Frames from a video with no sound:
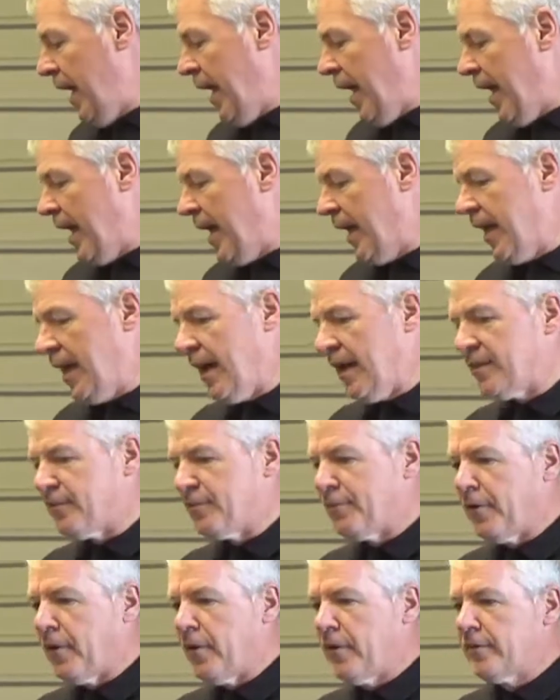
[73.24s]
As
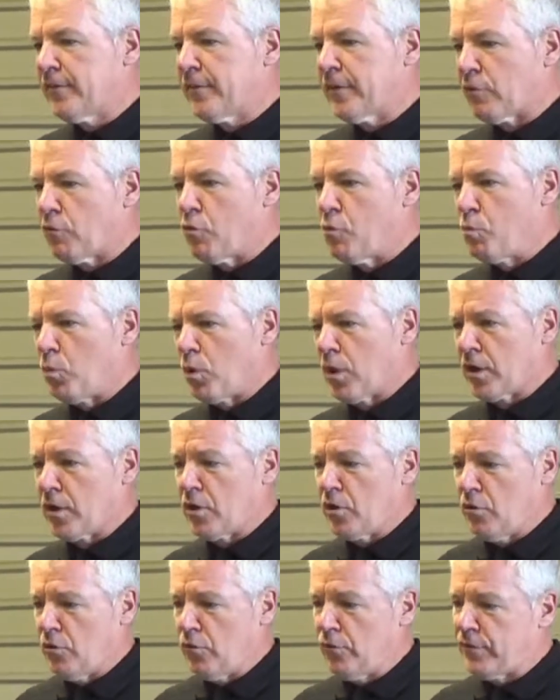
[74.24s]
far as the chrome work
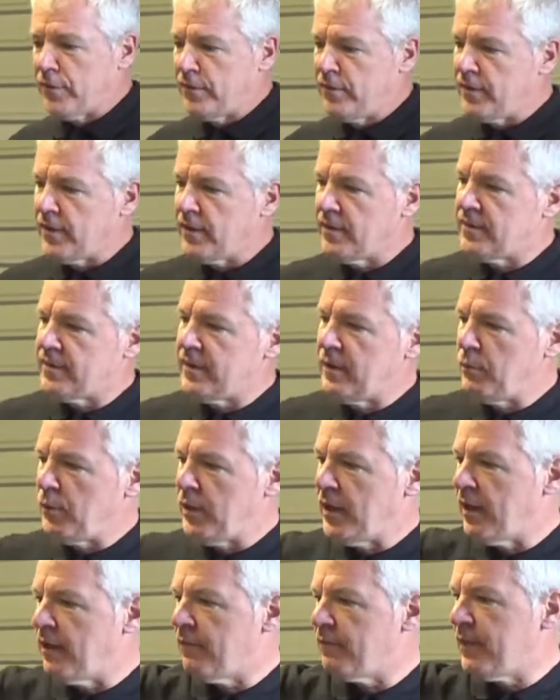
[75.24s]
goes, as you can see, we
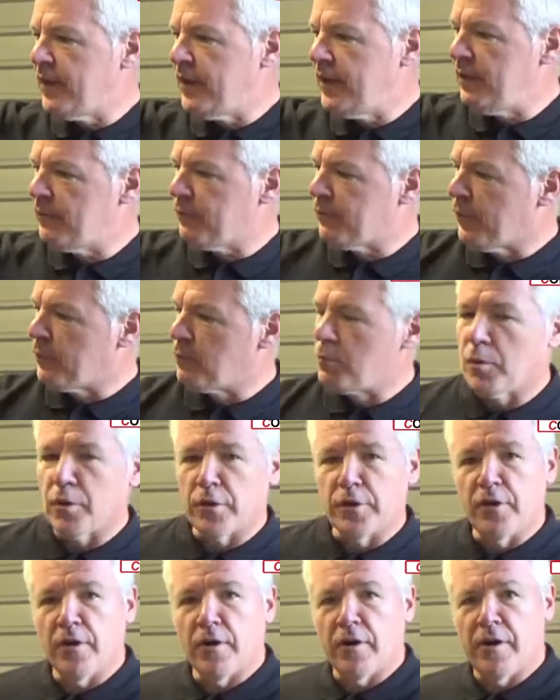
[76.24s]
have the front
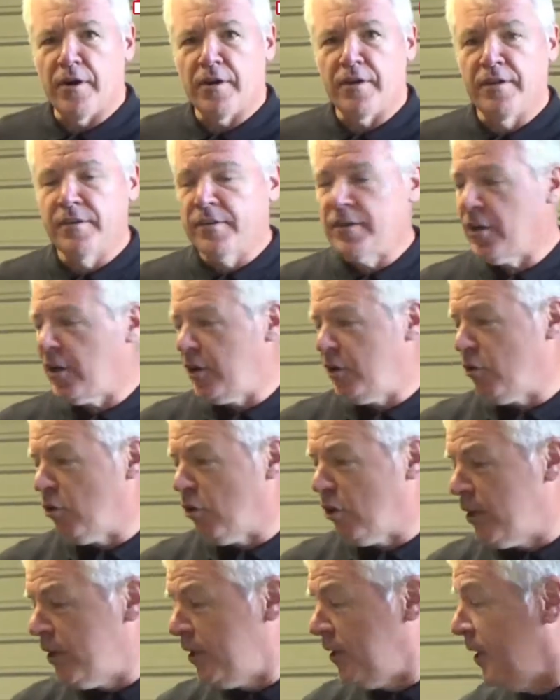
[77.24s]
mudguard now
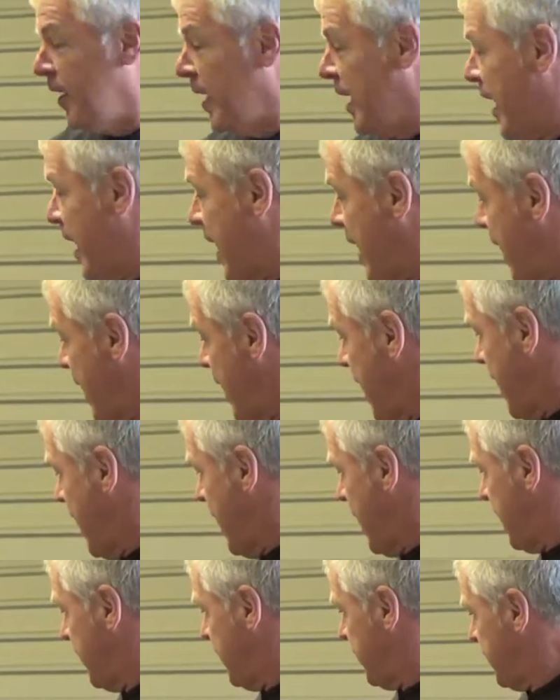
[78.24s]
on,
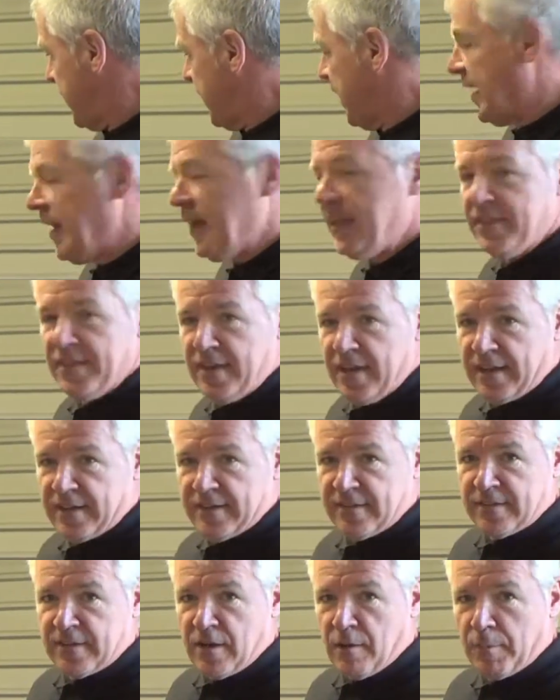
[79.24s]
and in the
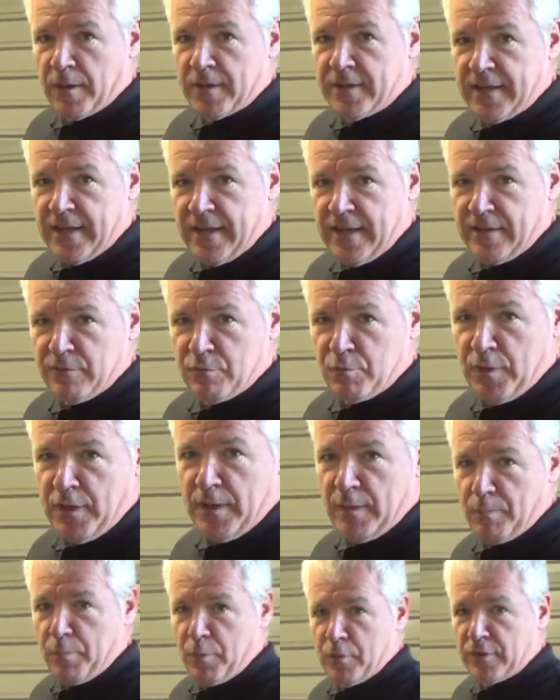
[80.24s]
next couple of days
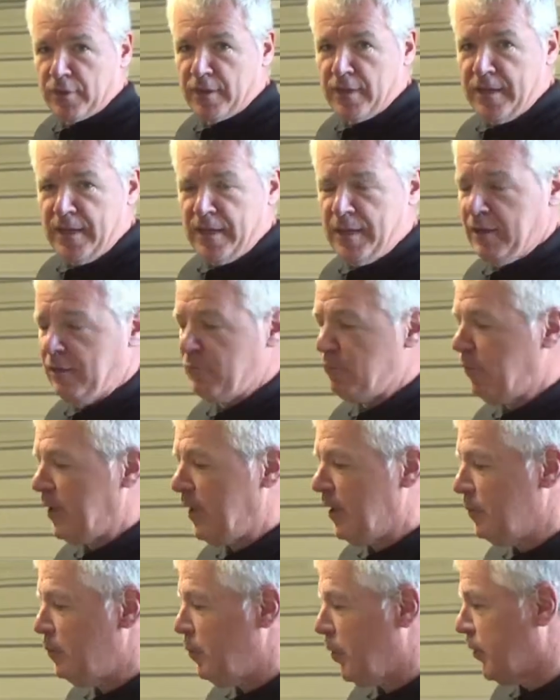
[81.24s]
we'll put the
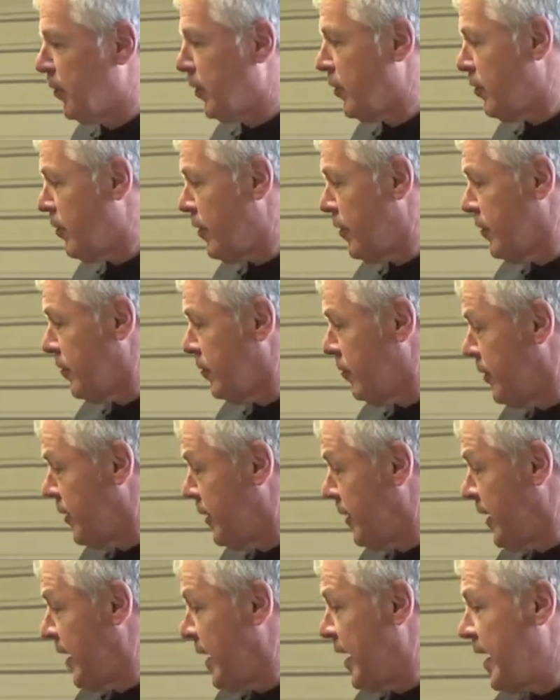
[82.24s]
rear mudguard on
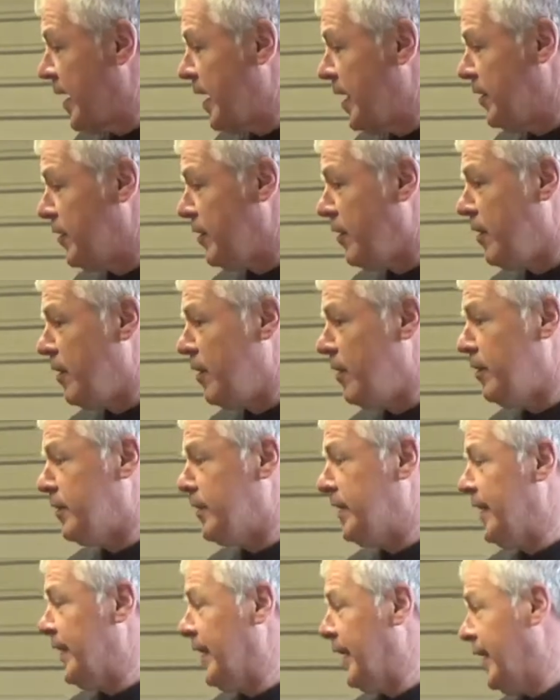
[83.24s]
and our
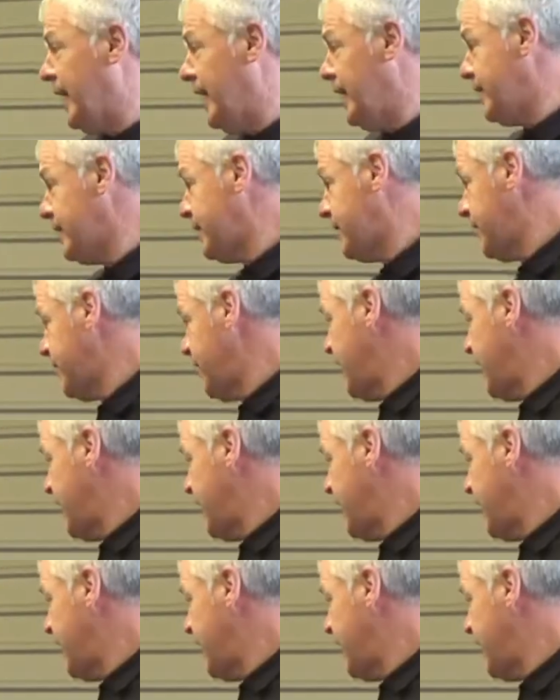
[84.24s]
tail light,